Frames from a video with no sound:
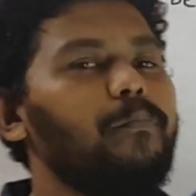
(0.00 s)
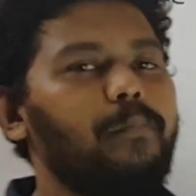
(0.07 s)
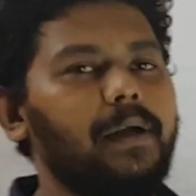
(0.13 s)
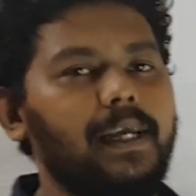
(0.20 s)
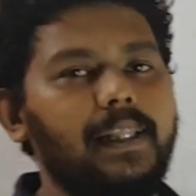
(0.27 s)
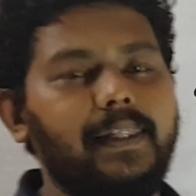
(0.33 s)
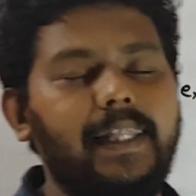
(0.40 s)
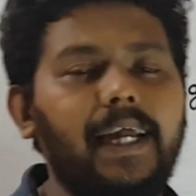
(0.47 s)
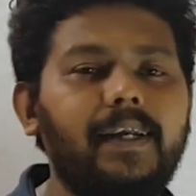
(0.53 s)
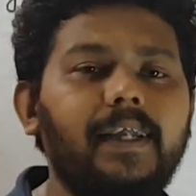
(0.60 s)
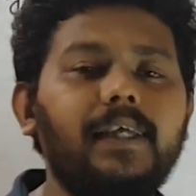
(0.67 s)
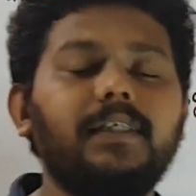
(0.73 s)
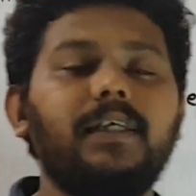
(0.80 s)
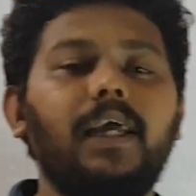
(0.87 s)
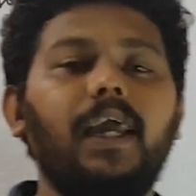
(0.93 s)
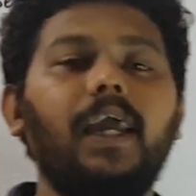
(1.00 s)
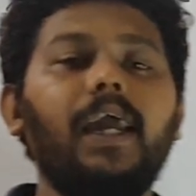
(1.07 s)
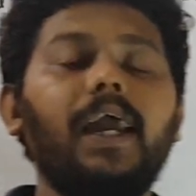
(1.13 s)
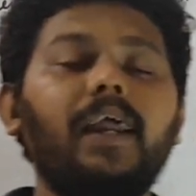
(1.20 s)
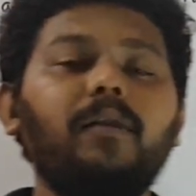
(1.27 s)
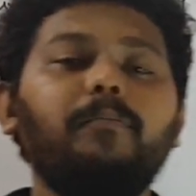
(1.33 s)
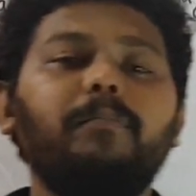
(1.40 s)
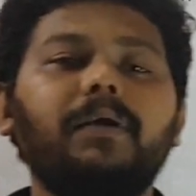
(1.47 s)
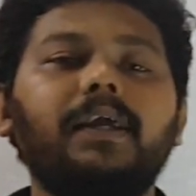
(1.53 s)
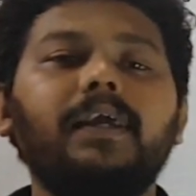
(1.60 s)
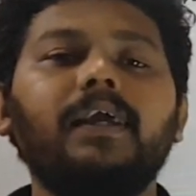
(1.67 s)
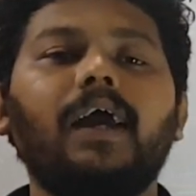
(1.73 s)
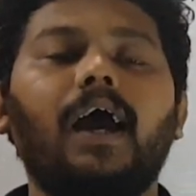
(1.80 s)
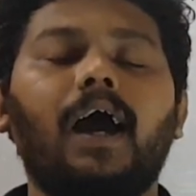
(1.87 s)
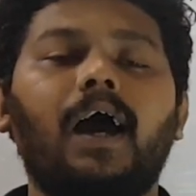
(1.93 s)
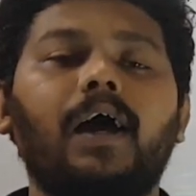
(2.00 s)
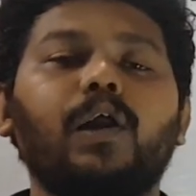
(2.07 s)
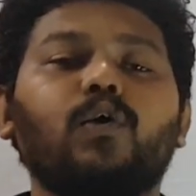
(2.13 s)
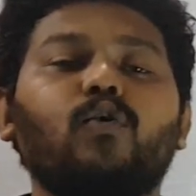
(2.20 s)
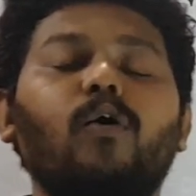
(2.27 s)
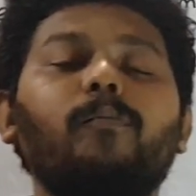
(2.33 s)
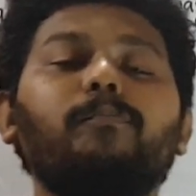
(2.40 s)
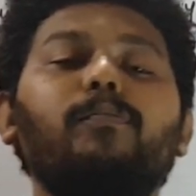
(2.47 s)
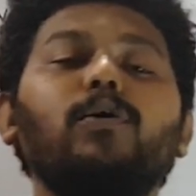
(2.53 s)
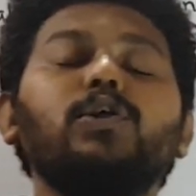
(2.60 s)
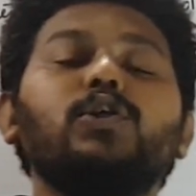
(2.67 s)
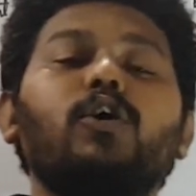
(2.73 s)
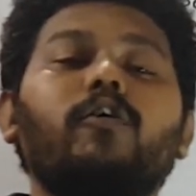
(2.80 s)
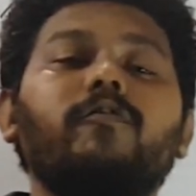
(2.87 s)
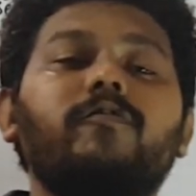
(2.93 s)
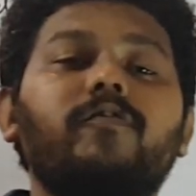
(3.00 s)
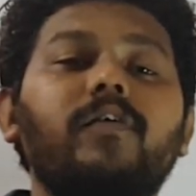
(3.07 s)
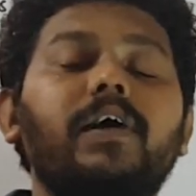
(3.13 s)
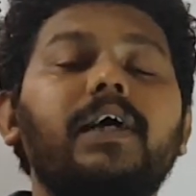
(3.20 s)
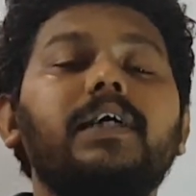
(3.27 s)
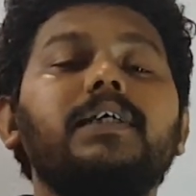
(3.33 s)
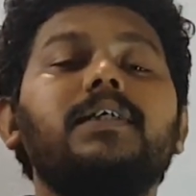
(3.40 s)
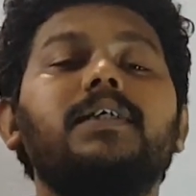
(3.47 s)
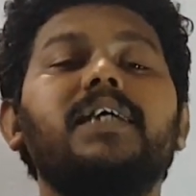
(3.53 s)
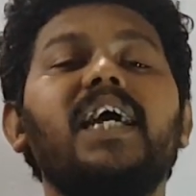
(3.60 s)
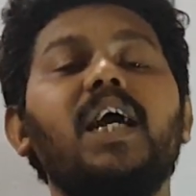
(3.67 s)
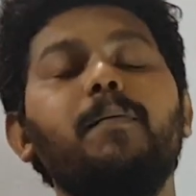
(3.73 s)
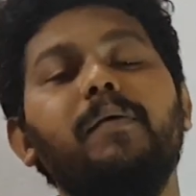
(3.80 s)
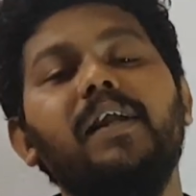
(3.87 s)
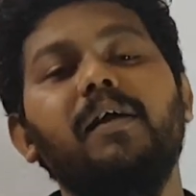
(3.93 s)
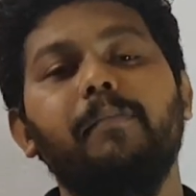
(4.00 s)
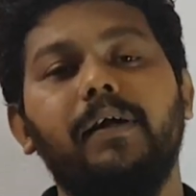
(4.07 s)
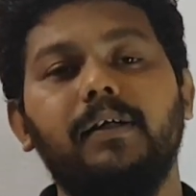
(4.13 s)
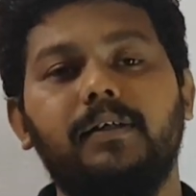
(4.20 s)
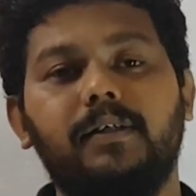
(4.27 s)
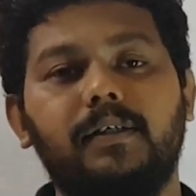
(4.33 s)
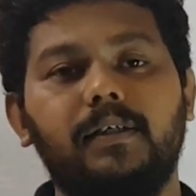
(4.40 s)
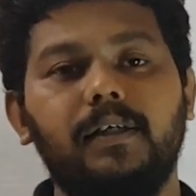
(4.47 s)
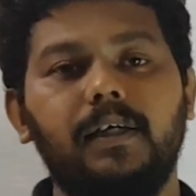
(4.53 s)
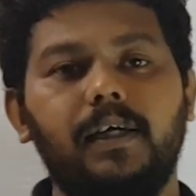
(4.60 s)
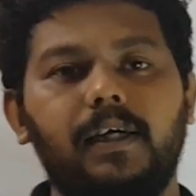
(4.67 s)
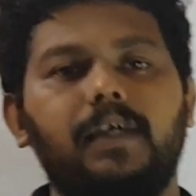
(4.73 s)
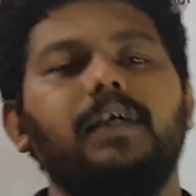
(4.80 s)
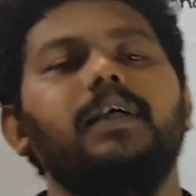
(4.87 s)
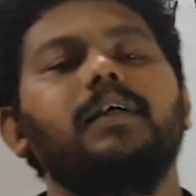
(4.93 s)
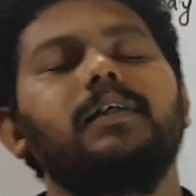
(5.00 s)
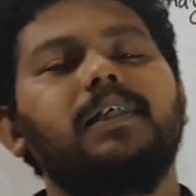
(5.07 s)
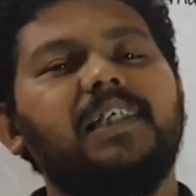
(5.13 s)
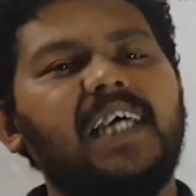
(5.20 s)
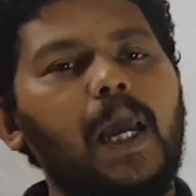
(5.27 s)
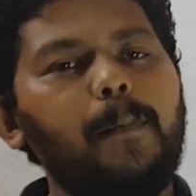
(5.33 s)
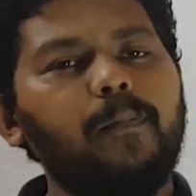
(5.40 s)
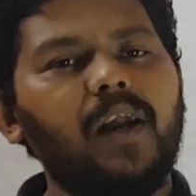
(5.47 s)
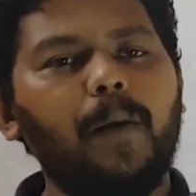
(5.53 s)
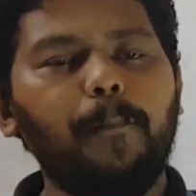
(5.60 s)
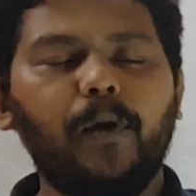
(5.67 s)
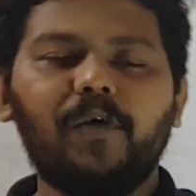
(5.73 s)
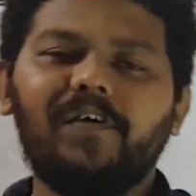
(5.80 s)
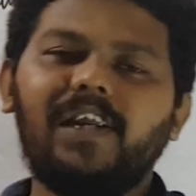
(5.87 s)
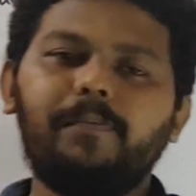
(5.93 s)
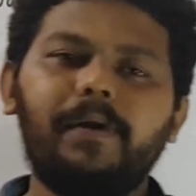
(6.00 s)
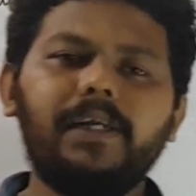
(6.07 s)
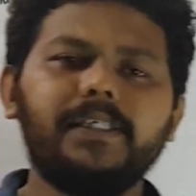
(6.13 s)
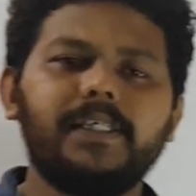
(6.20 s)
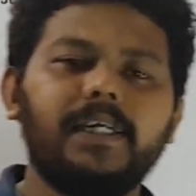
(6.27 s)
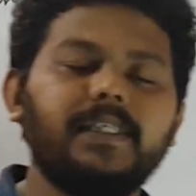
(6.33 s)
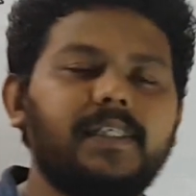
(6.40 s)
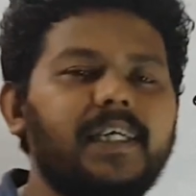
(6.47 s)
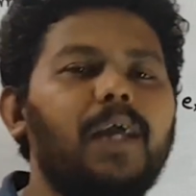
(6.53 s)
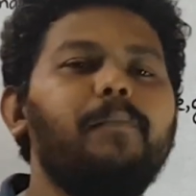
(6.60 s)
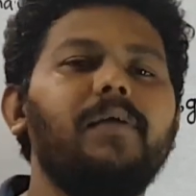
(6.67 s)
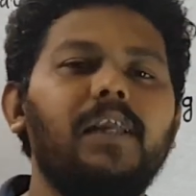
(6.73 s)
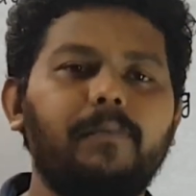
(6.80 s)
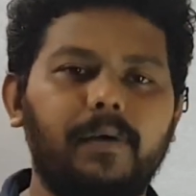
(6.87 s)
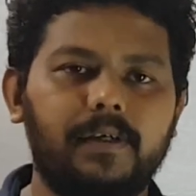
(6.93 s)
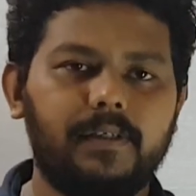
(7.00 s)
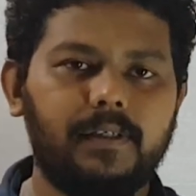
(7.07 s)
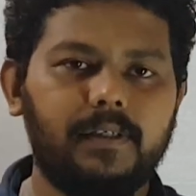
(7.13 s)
B. That is A and B are composed of same elements, same number of elements and same elements,